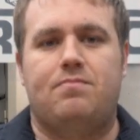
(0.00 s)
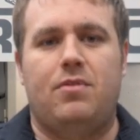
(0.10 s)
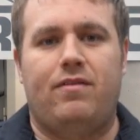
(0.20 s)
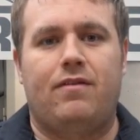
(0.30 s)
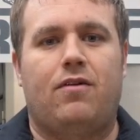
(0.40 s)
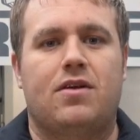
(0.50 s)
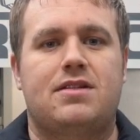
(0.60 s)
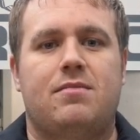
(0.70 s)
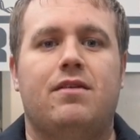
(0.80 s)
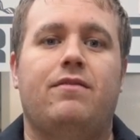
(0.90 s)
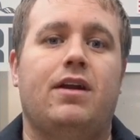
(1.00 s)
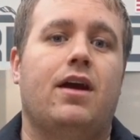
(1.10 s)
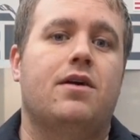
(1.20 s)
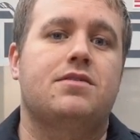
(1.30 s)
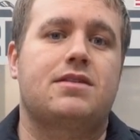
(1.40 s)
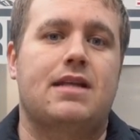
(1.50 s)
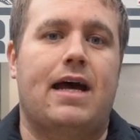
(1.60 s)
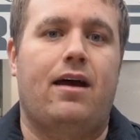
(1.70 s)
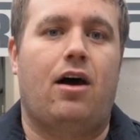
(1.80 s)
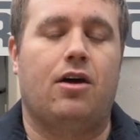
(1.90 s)
Moving forward, some of the videos
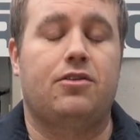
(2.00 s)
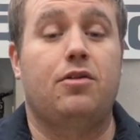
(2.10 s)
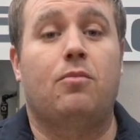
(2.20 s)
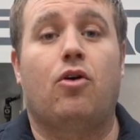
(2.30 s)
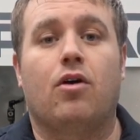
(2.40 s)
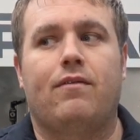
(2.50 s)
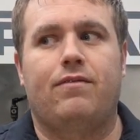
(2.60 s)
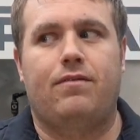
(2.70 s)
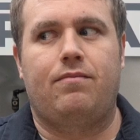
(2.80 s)
that I'll do more